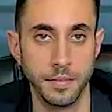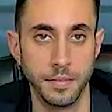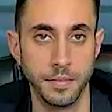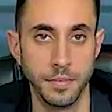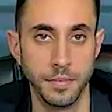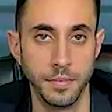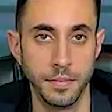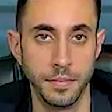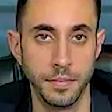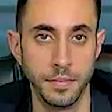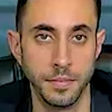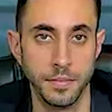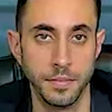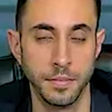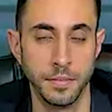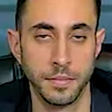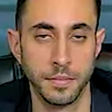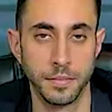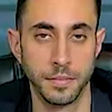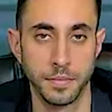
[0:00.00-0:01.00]

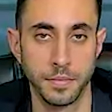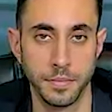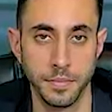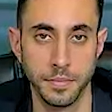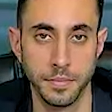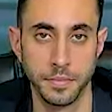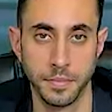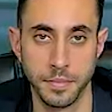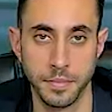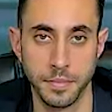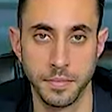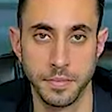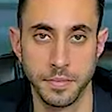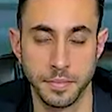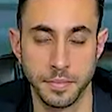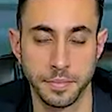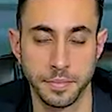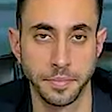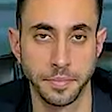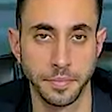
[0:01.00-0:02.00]

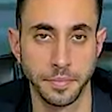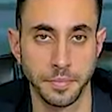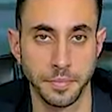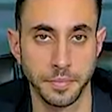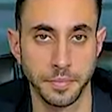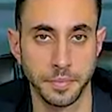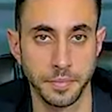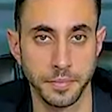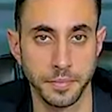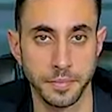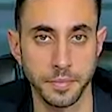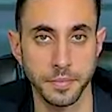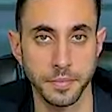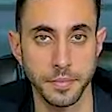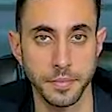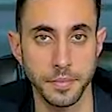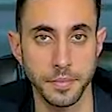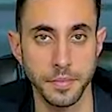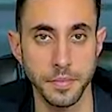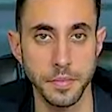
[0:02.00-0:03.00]

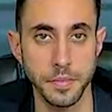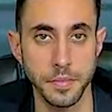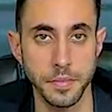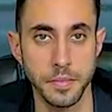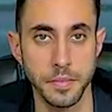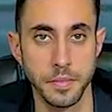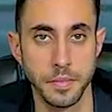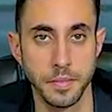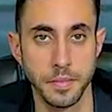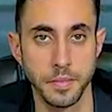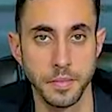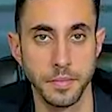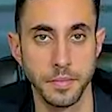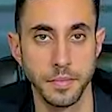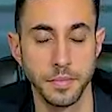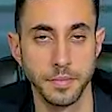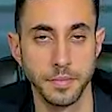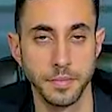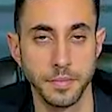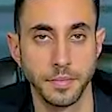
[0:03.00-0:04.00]

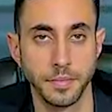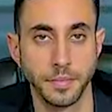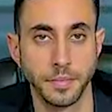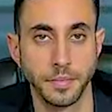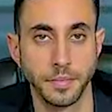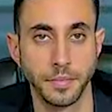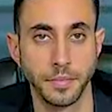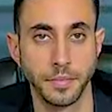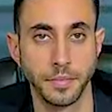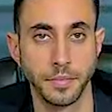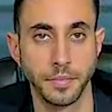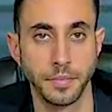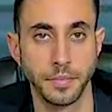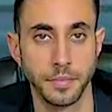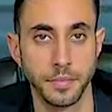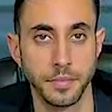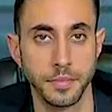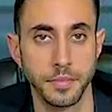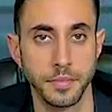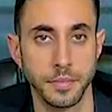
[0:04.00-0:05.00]

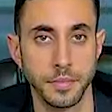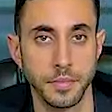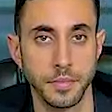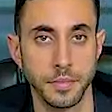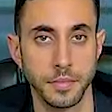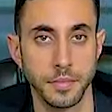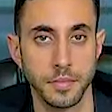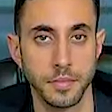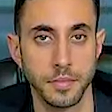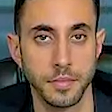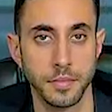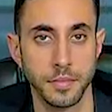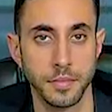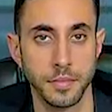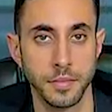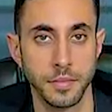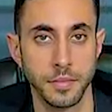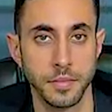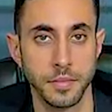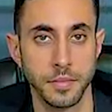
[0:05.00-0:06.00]

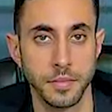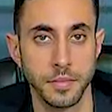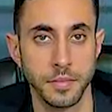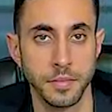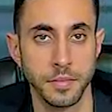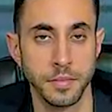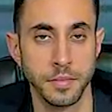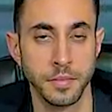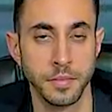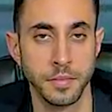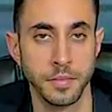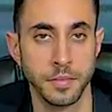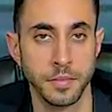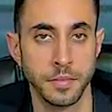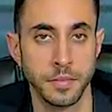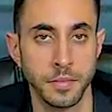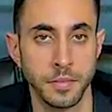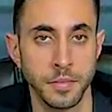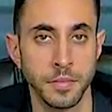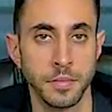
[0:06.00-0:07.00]

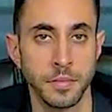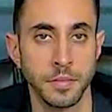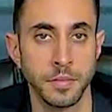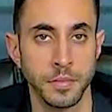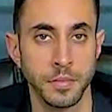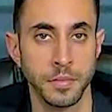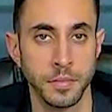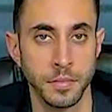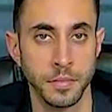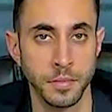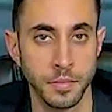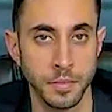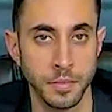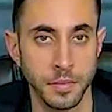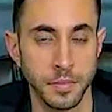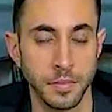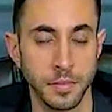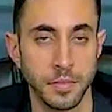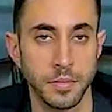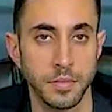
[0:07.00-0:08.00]
(silent)